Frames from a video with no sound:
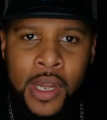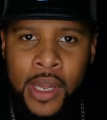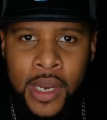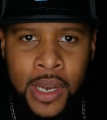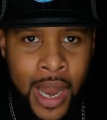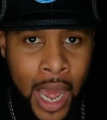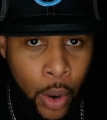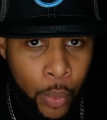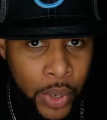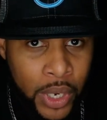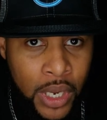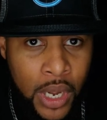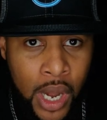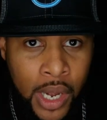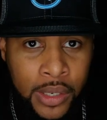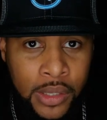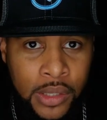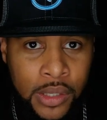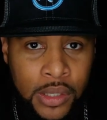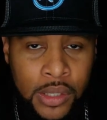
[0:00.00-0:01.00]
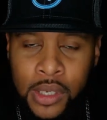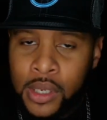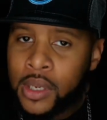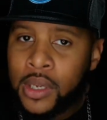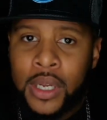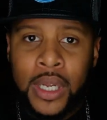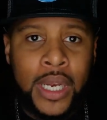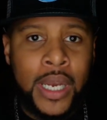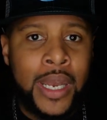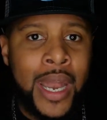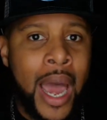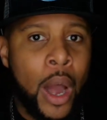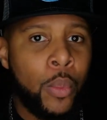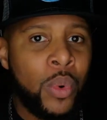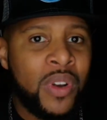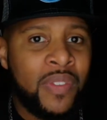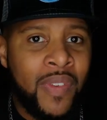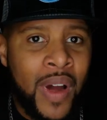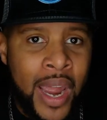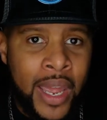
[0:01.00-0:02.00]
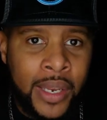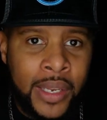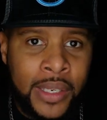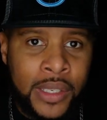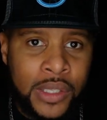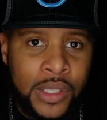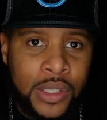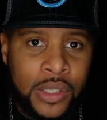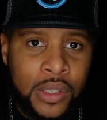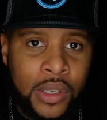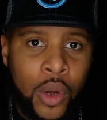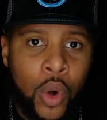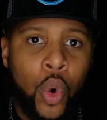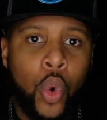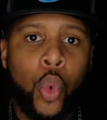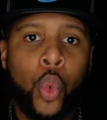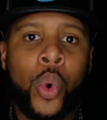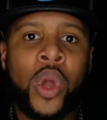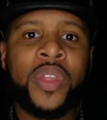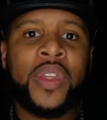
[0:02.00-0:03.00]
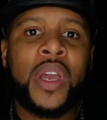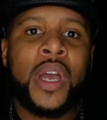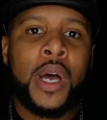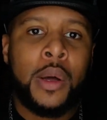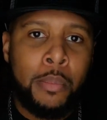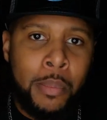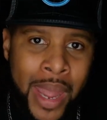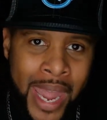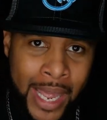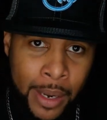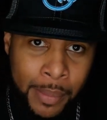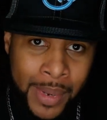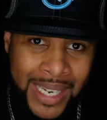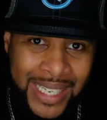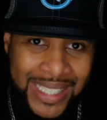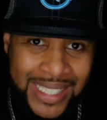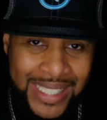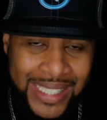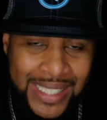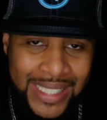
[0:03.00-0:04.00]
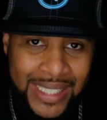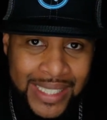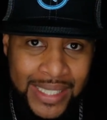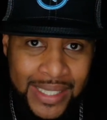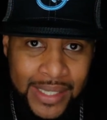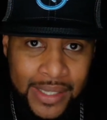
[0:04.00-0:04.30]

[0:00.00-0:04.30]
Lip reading: Not with guns, not with violence, with commandments.